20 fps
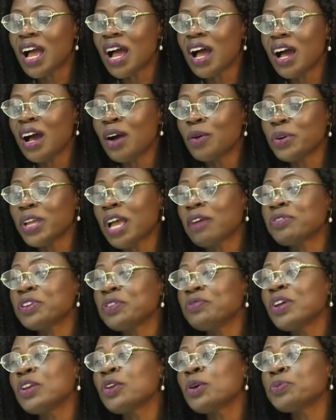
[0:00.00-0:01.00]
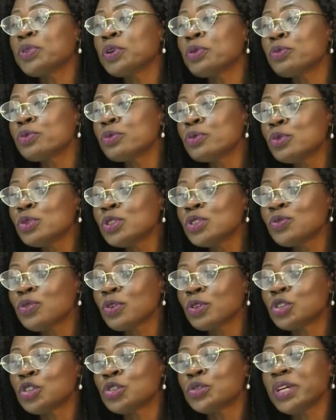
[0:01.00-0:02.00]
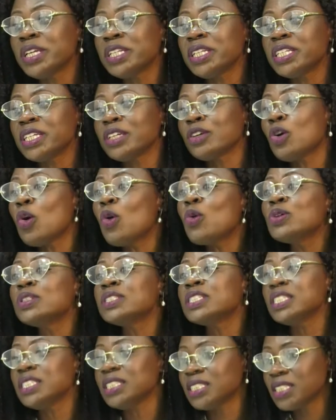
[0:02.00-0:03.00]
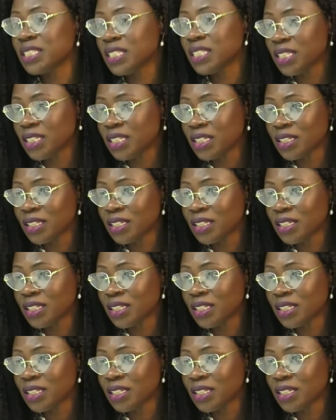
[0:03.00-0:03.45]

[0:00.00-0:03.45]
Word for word: uh, we have developed the rules for trading OTC.